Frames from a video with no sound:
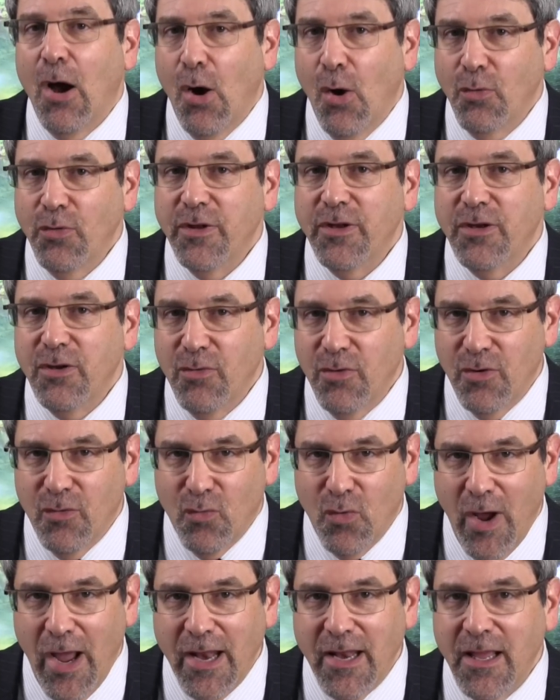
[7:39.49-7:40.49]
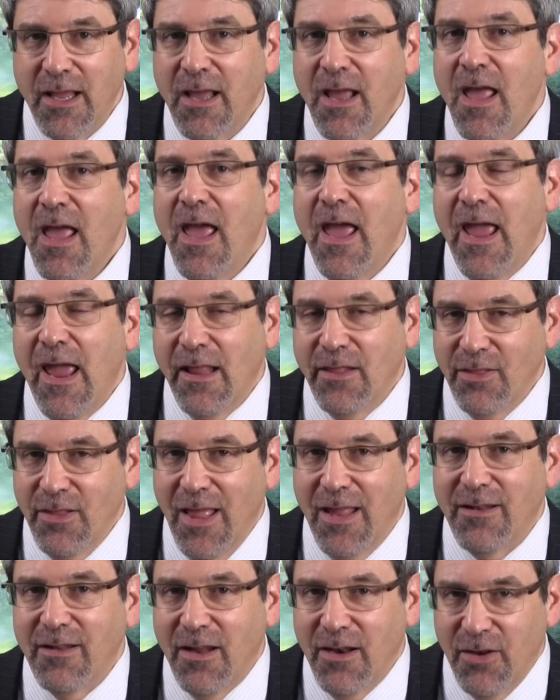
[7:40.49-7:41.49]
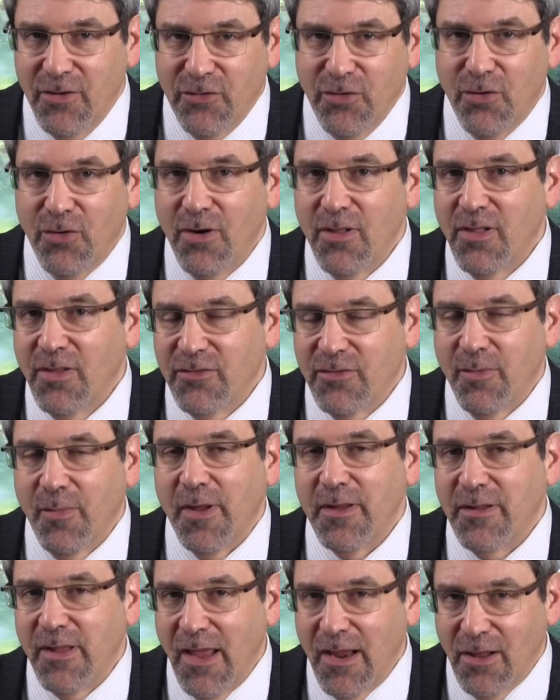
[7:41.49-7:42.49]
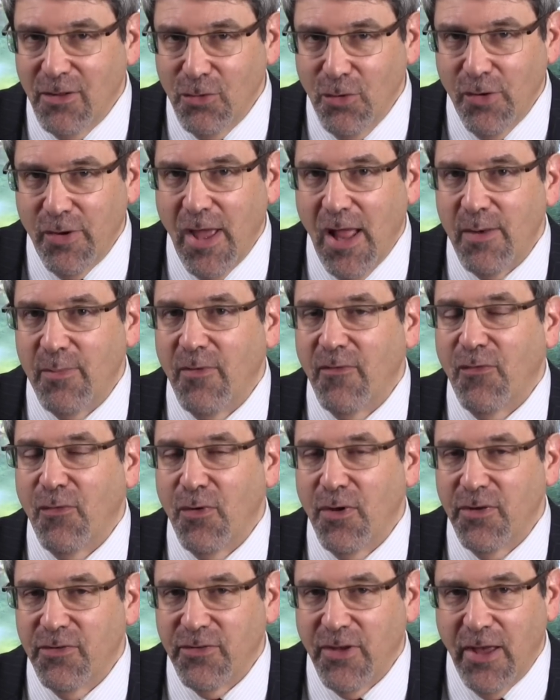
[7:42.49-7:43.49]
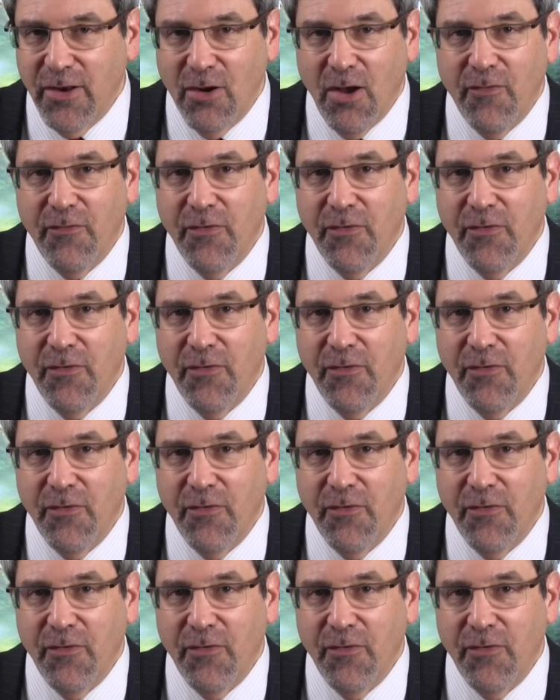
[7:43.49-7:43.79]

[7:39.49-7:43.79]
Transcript: only do it in writing and let an attorney, let somebody take a look at it before you sign